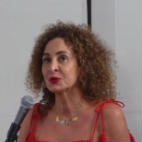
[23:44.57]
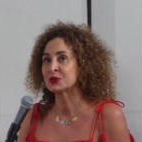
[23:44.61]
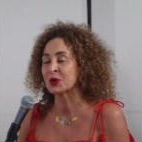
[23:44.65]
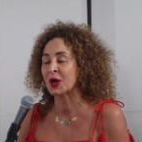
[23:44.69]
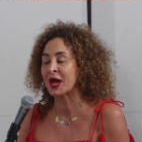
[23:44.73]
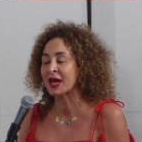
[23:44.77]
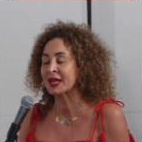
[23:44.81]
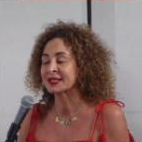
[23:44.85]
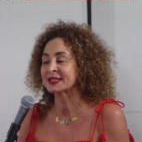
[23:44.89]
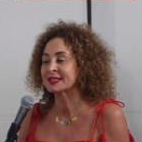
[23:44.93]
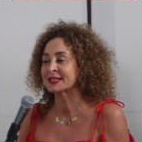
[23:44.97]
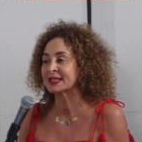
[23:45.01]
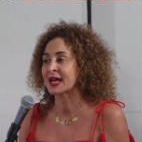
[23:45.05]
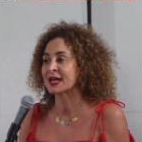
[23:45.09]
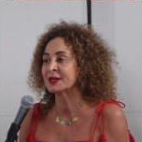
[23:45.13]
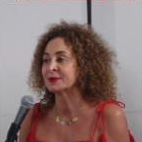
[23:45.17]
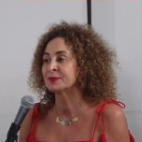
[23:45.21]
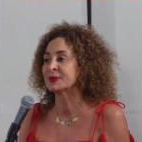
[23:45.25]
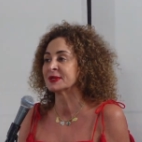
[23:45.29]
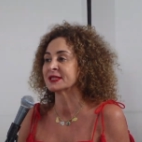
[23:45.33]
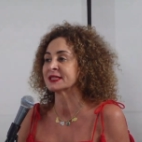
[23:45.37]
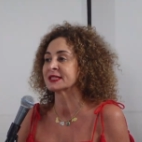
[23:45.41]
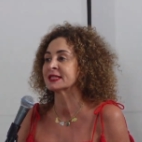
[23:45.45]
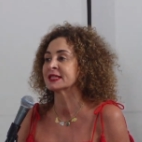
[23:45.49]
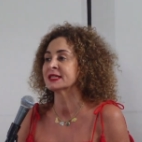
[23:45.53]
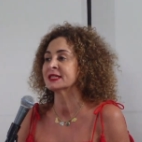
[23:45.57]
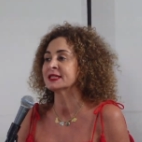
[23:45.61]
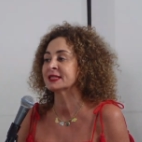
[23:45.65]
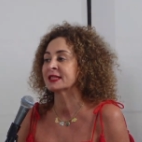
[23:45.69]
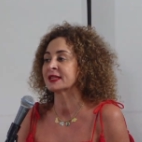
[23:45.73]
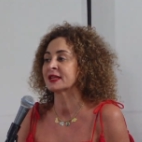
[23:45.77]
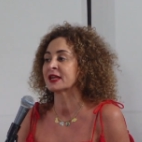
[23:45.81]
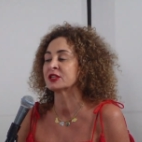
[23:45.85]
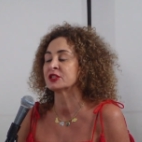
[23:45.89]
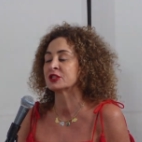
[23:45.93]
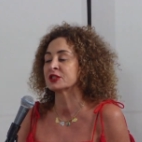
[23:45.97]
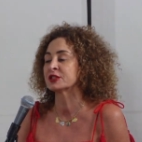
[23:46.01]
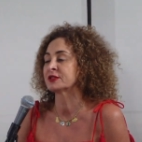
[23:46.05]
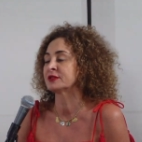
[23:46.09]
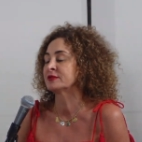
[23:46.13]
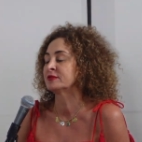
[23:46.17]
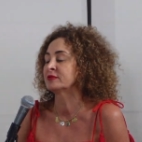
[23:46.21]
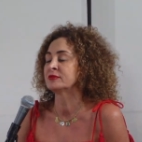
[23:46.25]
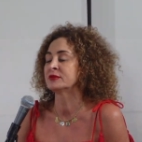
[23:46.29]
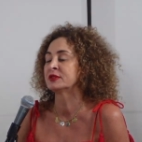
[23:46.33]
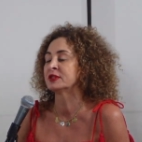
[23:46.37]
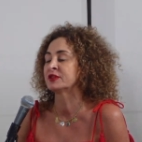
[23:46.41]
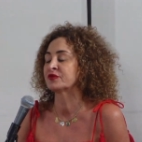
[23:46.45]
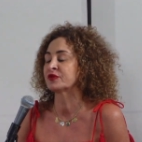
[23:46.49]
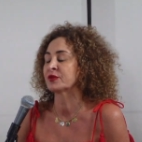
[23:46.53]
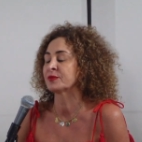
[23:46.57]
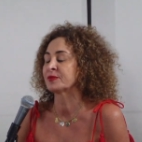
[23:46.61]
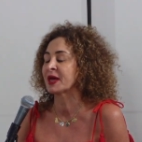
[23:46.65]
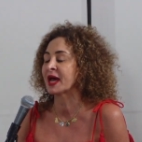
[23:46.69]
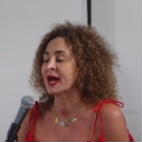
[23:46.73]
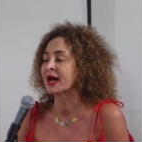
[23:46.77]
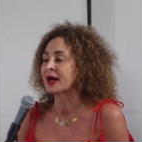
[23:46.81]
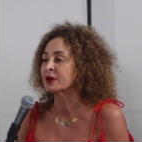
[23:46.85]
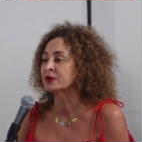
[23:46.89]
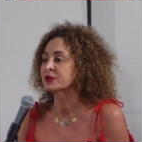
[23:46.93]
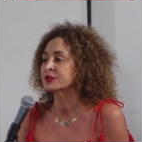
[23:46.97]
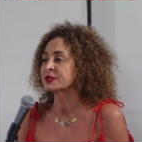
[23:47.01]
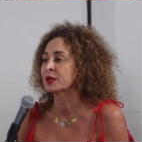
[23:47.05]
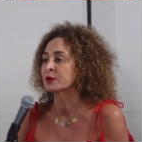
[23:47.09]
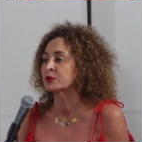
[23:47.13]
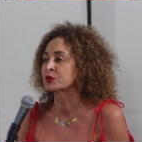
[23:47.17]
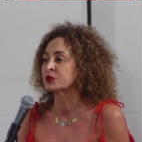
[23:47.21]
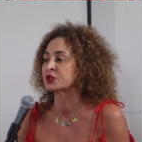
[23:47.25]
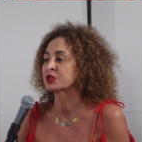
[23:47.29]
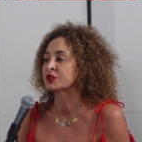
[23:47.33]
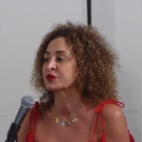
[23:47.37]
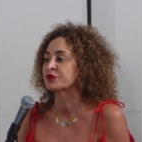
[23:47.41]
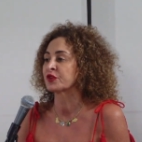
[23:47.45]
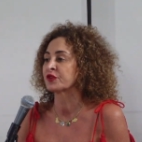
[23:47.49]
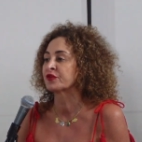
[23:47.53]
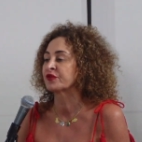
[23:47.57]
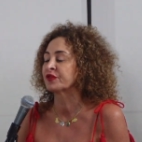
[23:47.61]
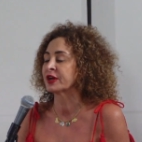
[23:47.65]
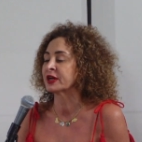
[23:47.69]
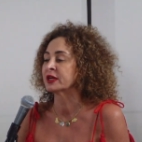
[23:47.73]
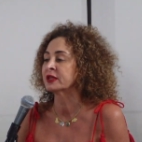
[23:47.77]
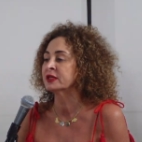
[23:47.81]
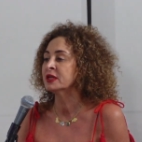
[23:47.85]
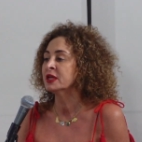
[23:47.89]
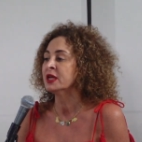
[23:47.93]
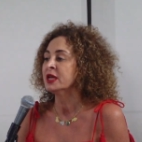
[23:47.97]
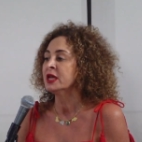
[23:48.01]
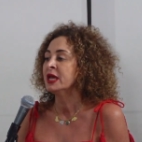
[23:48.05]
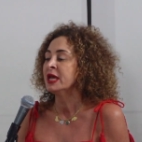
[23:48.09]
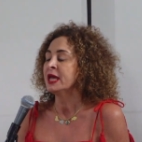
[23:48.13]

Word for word: So I had a side business that I just did from the house. That was just for fun.